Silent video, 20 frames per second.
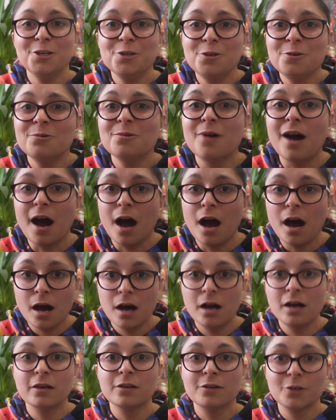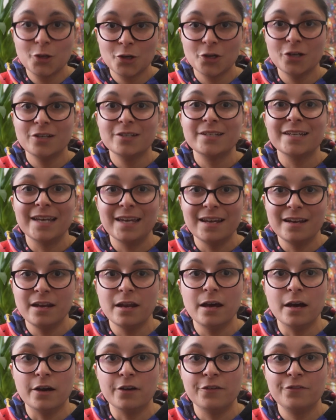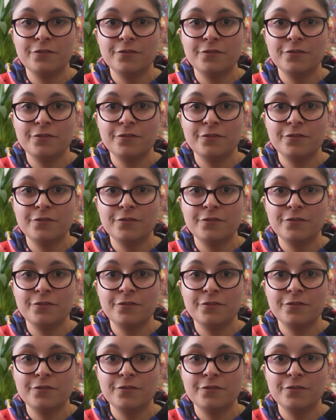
You are good enough.